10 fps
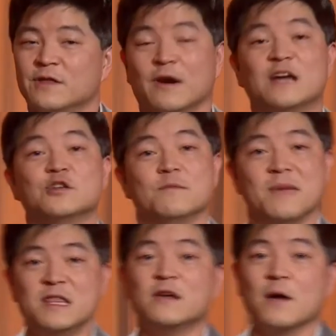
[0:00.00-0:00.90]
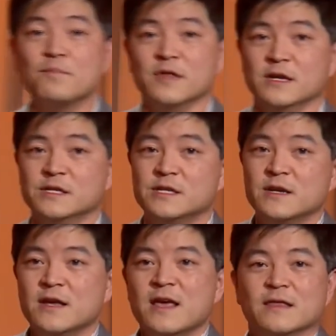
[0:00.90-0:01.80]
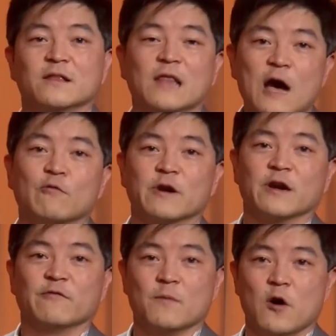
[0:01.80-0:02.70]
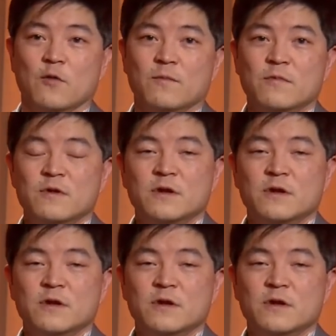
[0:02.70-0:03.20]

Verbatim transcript: There are actually many companies that allow working from home.